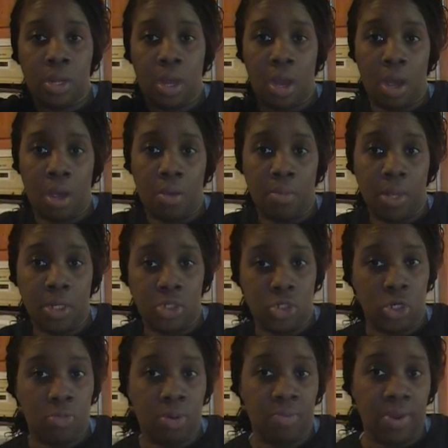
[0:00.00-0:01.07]
it
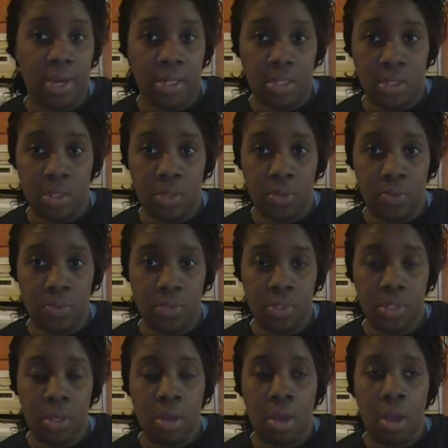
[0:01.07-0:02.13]
should be ready to use.